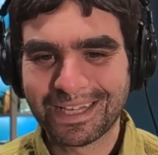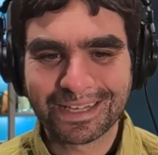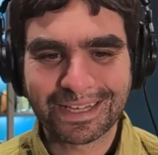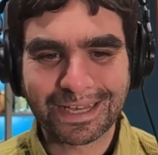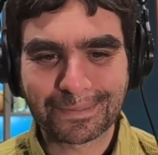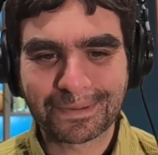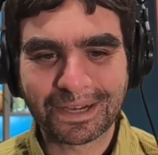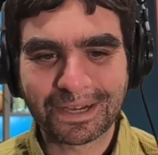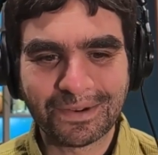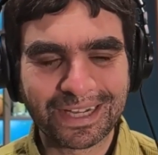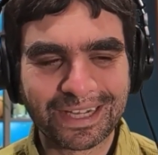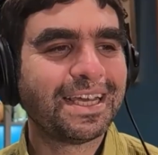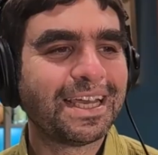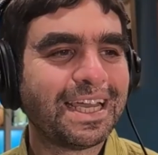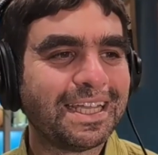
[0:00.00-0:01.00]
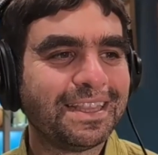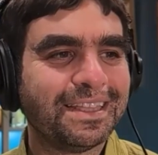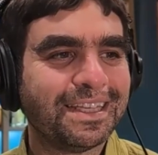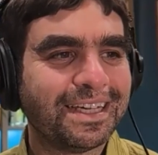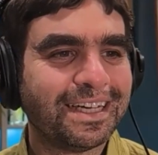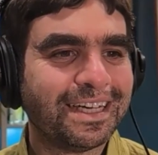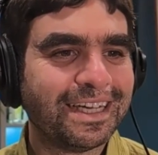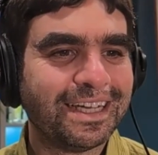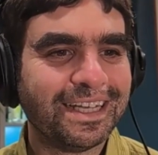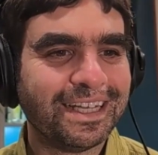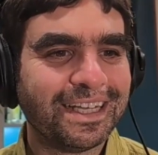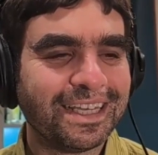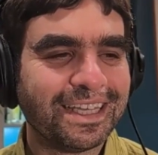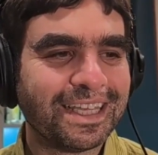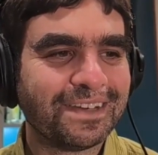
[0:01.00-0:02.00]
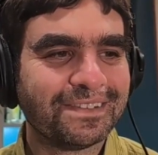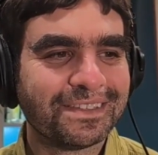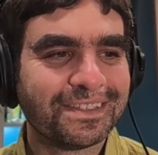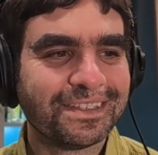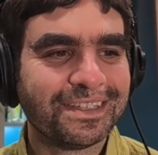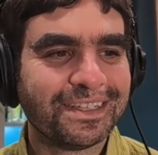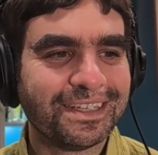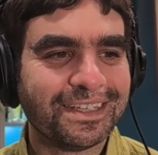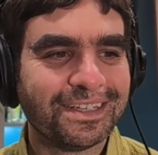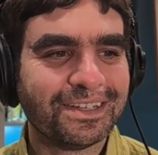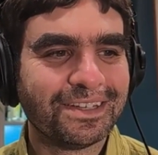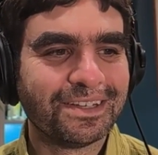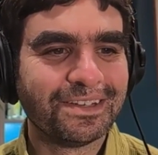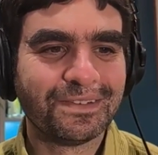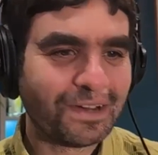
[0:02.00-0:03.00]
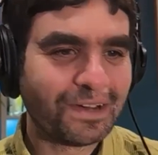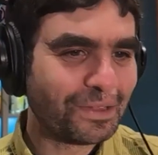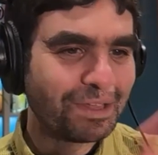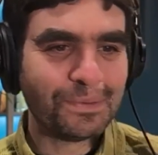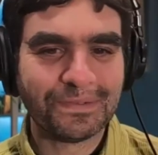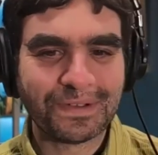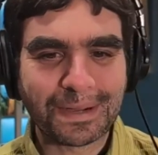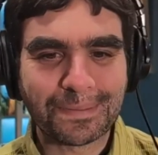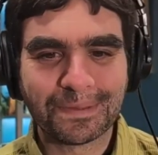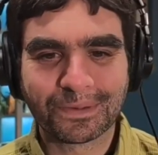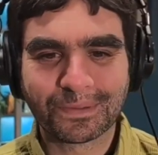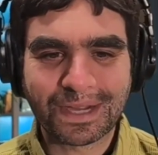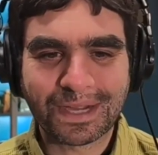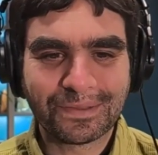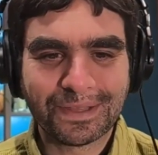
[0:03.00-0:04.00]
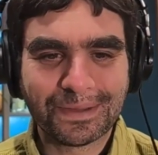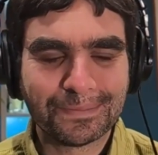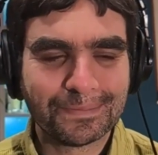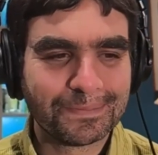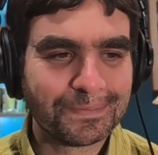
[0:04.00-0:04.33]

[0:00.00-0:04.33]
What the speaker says: kept going, and all that would have happened around them.